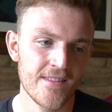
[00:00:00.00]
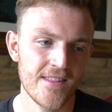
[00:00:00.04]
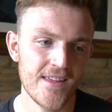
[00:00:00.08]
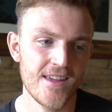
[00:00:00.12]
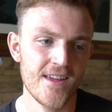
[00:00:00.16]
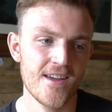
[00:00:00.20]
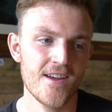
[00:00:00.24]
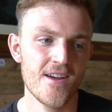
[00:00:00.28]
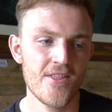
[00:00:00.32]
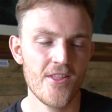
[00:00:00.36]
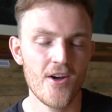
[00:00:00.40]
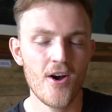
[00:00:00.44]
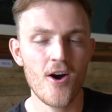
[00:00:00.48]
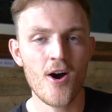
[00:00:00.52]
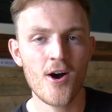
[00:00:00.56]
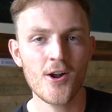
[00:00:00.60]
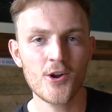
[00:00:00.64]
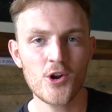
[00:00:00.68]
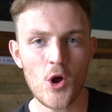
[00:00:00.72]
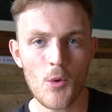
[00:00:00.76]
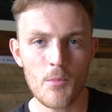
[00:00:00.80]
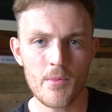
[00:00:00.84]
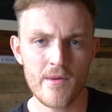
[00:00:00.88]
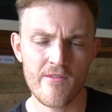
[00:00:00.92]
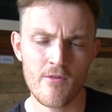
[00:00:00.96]
the hard
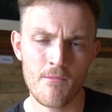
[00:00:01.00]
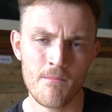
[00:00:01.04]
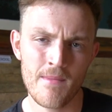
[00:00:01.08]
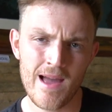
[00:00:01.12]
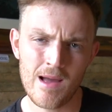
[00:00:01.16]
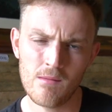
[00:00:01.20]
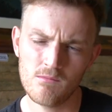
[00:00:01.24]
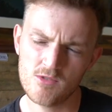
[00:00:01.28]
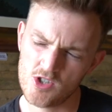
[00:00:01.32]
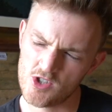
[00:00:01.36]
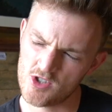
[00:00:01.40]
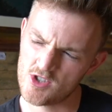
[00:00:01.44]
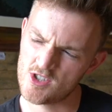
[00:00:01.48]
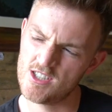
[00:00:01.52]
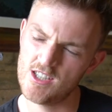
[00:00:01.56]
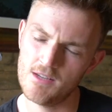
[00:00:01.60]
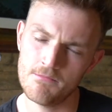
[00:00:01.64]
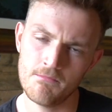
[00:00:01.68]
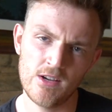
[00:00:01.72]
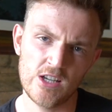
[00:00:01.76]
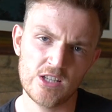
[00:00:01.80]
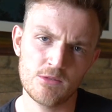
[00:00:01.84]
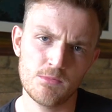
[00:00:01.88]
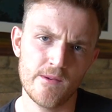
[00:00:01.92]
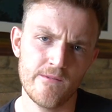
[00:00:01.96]
copy of a map just because it
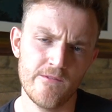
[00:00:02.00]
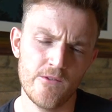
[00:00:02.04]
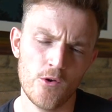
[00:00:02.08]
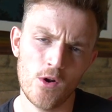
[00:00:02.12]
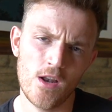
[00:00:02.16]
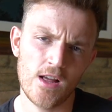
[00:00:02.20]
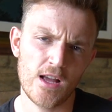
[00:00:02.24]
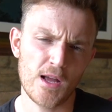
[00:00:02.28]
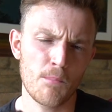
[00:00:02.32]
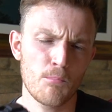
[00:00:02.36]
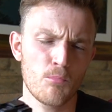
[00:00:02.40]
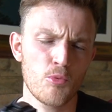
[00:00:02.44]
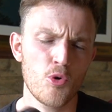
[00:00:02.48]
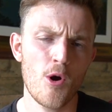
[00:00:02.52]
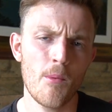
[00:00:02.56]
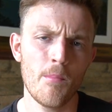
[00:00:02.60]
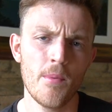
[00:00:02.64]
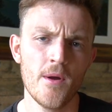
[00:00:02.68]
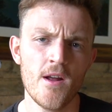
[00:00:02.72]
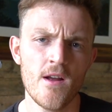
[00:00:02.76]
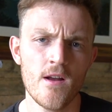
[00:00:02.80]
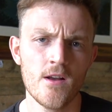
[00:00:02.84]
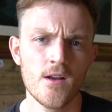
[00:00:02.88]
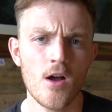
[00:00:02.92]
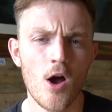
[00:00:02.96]
makes me feel like a
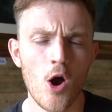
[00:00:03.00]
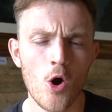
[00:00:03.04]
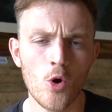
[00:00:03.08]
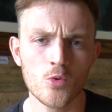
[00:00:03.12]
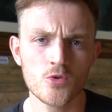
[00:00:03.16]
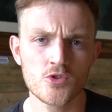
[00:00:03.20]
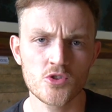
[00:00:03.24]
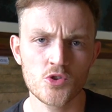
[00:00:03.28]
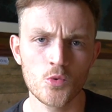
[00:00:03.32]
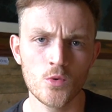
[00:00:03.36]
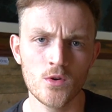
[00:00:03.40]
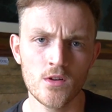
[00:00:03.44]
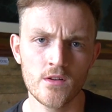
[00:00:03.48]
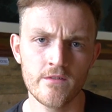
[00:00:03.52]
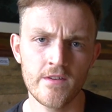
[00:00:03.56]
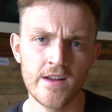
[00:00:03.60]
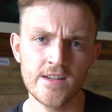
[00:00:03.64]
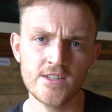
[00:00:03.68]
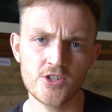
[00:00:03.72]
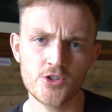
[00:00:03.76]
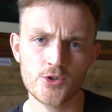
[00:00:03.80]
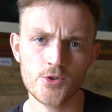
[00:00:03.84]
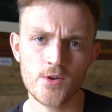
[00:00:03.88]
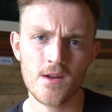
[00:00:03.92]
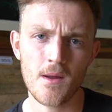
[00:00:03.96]
proper old school
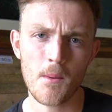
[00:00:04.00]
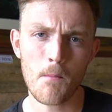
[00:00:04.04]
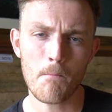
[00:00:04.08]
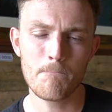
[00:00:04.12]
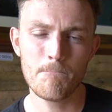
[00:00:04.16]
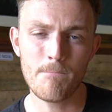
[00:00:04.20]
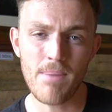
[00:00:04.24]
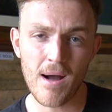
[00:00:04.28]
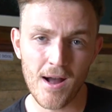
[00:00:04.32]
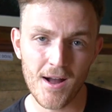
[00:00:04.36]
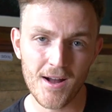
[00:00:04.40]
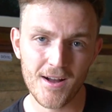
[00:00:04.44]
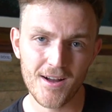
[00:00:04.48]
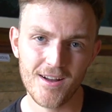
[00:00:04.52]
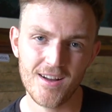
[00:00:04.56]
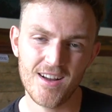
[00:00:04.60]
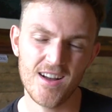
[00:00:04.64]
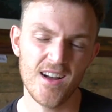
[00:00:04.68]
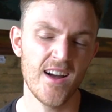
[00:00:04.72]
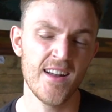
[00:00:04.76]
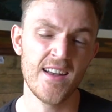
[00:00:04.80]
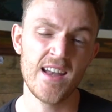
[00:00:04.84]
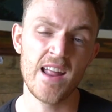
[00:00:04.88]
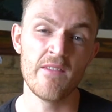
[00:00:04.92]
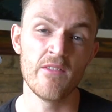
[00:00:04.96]
adventurer, but
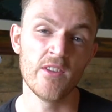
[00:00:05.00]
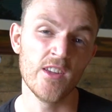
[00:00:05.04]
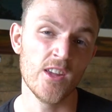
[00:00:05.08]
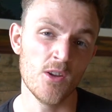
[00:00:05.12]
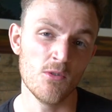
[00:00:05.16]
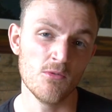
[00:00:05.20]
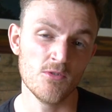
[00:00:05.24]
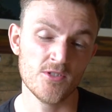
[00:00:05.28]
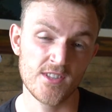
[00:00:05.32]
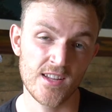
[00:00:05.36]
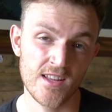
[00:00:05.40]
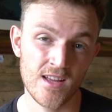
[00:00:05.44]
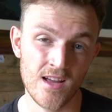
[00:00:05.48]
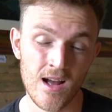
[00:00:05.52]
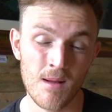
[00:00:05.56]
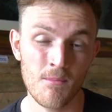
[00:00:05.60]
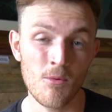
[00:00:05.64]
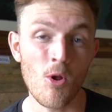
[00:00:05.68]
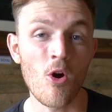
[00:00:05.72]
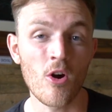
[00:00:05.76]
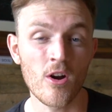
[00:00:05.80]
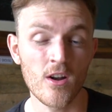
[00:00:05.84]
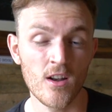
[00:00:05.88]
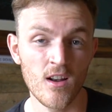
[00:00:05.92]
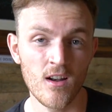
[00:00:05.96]
I never used it, I'm
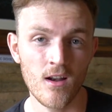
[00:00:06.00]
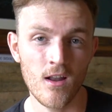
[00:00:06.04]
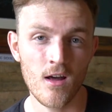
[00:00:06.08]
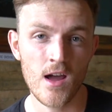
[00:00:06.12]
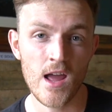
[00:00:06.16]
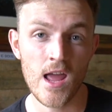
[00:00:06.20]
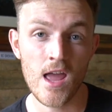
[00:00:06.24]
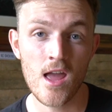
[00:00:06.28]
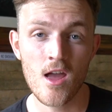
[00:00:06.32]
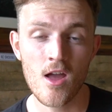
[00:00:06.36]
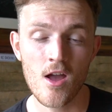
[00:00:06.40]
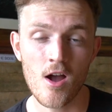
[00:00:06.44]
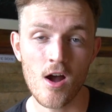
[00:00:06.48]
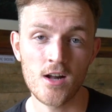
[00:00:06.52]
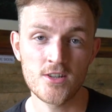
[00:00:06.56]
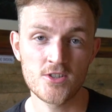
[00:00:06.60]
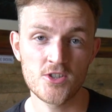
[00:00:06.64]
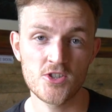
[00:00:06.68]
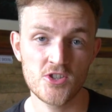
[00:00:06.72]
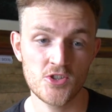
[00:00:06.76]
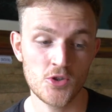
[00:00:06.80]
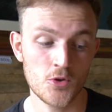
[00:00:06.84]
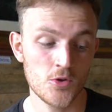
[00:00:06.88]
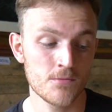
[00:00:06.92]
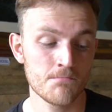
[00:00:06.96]
not going to lie. I
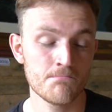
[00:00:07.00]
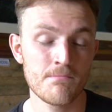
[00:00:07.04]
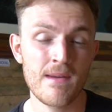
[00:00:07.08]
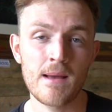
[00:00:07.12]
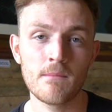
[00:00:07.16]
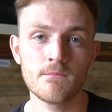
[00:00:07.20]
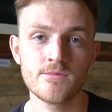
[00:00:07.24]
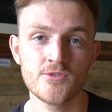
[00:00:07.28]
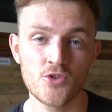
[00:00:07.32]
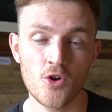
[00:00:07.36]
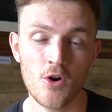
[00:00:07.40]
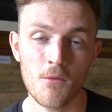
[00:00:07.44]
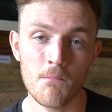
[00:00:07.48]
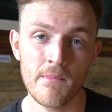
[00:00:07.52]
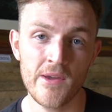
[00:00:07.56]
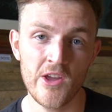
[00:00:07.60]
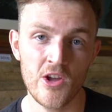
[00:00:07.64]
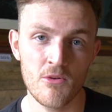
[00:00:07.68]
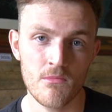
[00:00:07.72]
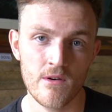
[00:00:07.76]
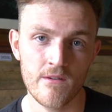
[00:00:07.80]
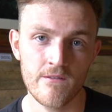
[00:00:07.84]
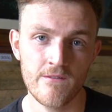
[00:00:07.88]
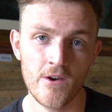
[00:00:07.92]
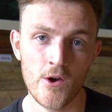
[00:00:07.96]
just used Maps.me
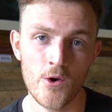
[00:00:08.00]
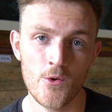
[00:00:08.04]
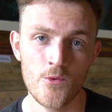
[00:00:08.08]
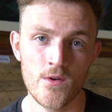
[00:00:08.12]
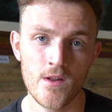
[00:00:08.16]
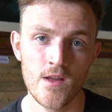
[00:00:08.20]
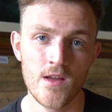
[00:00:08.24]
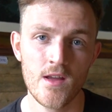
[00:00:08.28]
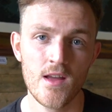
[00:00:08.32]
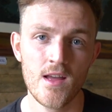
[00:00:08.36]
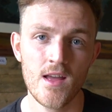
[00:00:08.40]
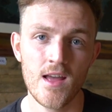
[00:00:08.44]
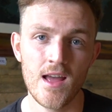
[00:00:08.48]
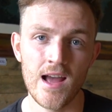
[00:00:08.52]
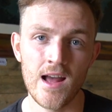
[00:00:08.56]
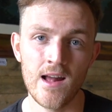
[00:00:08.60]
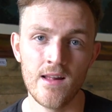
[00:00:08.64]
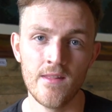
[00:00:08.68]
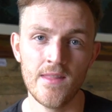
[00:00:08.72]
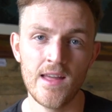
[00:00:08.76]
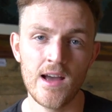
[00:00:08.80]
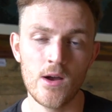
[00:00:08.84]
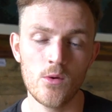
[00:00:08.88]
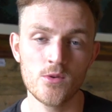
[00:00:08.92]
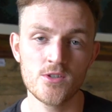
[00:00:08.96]
on my phone,
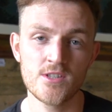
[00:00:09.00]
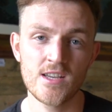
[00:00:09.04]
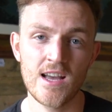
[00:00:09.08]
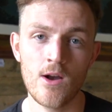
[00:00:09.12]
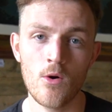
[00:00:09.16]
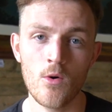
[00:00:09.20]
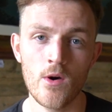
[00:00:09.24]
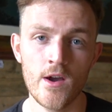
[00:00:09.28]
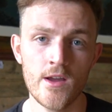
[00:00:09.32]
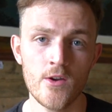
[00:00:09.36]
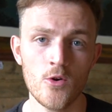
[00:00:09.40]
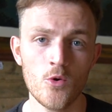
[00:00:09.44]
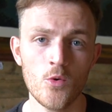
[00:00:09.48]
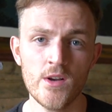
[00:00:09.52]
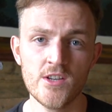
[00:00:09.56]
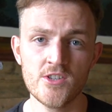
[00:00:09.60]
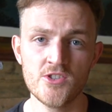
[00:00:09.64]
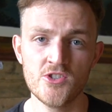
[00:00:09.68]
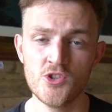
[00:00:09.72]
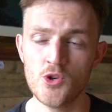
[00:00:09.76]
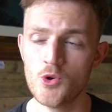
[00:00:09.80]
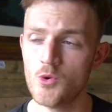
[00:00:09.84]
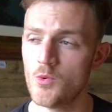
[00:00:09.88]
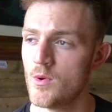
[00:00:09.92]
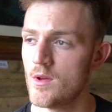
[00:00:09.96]
and that was how I always
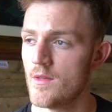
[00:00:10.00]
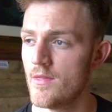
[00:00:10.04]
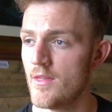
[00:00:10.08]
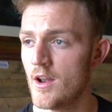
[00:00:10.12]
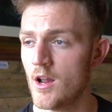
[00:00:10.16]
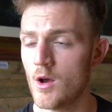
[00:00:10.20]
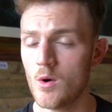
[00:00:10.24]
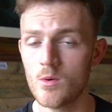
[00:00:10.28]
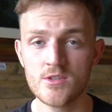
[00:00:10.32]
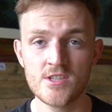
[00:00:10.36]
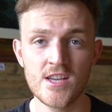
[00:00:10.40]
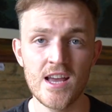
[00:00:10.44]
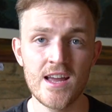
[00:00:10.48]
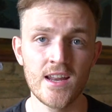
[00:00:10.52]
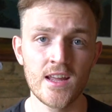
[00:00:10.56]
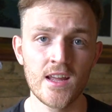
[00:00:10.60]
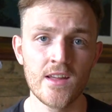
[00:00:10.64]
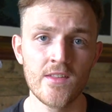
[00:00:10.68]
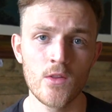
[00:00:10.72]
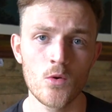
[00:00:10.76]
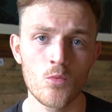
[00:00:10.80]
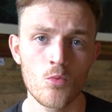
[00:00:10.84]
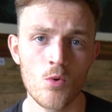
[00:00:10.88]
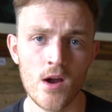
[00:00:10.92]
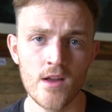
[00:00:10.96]
knew that I was heading
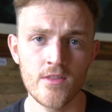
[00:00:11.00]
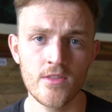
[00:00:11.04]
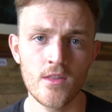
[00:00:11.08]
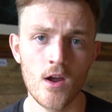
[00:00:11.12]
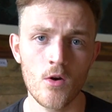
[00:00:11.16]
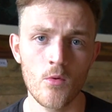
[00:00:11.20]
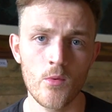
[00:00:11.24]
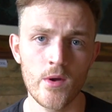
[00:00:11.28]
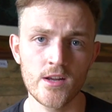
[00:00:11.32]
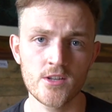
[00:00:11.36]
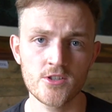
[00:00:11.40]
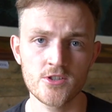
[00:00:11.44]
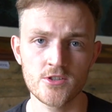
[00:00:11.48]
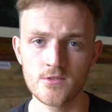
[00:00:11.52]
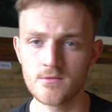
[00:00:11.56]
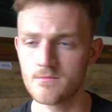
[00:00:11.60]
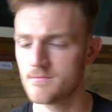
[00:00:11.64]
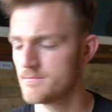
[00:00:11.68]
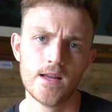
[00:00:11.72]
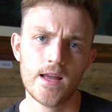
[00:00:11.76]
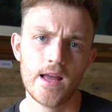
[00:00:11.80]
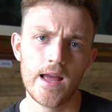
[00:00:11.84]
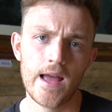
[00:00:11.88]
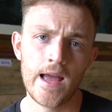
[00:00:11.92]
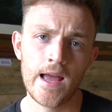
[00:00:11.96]
in the right direction.
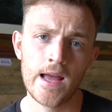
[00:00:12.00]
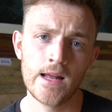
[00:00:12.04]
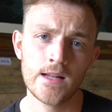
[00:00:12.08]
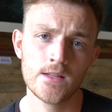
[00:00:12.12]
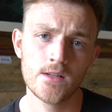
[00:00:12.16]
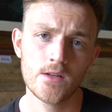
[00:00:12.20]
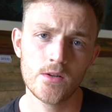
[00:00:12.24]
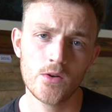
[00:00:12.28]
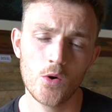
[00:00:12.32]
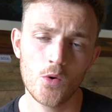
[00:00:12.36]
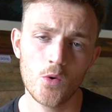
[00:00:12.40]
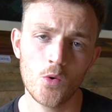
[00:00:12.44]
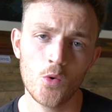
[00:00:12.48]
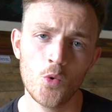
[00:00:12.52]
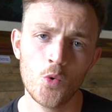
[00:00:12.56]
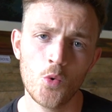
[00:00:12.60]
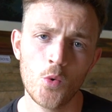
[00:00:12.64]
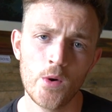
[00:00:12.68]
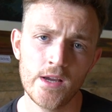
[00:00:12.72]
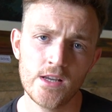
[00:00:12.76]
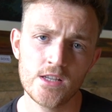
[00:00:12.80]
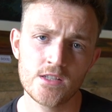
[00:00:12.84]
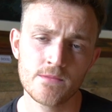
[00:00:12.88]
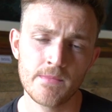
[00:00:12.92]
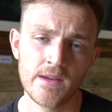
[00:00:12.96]
And
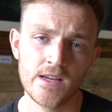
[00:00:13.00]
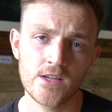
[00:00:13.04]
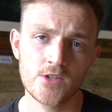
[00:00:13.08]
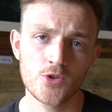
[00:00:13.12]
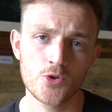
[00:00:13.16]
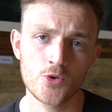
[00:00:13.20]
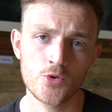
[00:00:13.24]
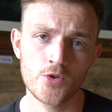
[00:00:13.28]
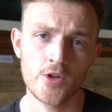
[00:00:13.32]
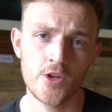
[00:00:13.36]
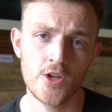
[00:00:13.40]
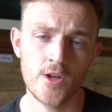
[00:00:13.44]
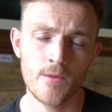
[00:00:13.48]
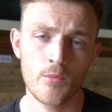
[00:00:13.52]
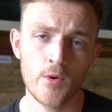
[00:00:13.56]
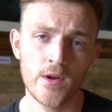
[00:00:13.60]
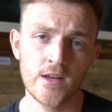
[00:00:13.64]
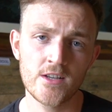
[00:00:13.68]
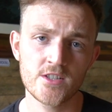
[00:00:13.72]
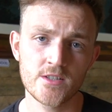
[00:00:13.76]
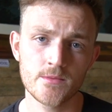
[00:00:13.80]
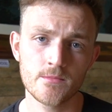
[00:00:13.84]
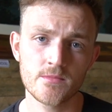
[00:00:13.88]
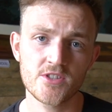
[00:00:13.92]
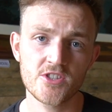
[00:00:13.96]
always make sure that you bring
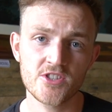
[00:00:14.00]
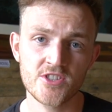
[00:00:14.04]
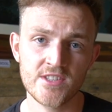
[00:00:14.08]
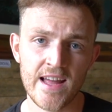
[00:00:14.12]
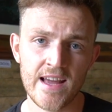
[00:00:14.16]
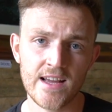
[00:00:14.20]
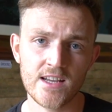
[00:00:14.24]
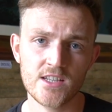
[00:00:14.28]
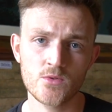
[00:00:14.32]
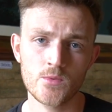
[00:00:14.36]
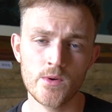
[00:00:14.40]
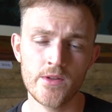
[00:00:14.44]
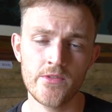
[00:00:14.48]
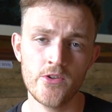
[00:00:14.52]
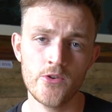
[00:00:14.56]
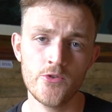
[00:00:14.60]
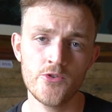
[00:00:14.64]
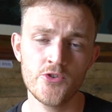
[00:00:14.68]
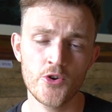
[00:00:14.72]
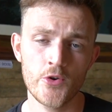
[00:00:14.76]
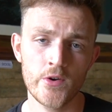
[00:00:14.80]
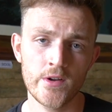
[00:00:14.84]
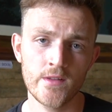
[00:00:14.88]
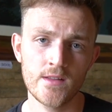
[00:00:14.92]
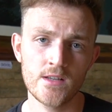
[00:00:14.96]
some snacks with you
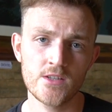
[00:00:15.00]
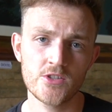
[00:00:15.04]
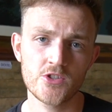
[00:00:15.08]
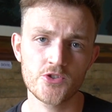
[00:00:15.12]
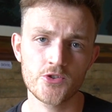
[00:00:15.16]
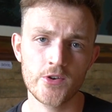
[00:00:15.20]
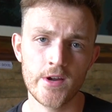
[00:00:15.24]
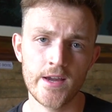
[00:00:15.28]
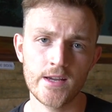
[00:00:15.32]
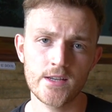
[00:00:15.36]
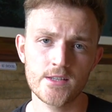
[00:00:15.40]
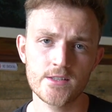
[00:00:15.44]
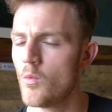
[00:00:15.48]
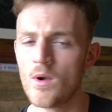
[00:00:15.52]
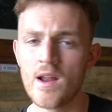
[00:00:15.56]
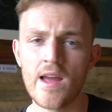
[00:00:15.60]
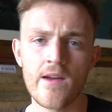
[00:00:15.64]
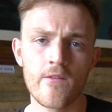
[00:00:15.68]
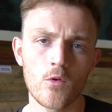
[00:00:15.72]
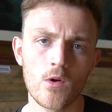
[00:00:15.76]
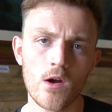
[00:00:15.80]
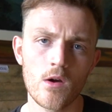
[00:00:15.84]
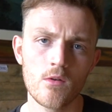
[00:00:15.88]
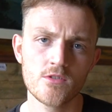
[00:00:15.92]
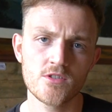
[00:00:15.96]
during these treks.
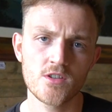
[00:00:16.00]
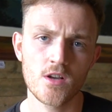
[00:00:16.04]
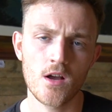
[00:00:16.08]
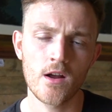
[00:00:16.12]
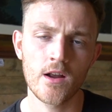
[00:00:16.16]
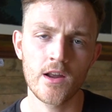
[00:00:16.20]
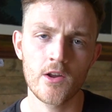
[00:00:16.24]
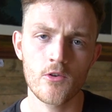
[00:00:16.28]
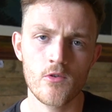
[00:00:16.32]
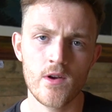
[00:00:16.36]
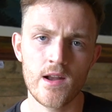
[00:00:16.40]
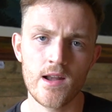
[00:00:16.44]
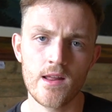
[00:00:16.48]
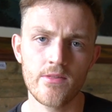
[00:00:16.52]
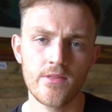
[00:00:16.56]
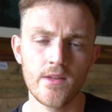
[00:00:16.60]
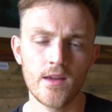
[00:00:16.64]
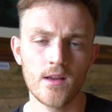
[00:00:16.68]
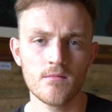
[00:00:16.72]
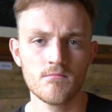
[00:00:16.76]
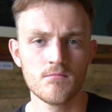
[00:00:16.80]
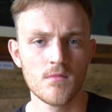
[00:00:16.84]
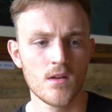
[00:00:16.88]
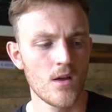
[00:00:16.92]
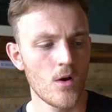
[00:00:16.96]
Whenever I was hungry or
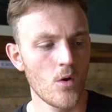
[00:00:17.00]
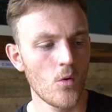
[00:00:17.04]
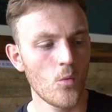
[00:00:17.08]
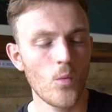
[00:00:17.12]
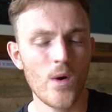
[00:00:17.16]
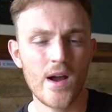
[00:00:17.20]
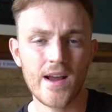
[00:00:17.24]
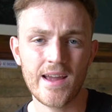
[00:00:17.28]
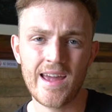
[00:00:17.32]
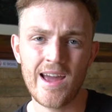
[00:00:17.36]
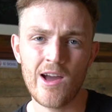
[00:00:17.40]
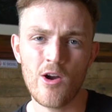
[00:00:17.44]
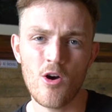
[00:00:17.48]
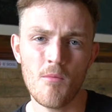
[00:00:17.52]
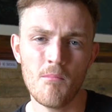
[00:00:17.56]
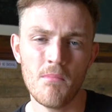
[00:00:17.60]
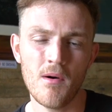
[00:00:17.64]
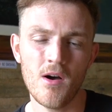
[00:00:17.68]
anything, whack out a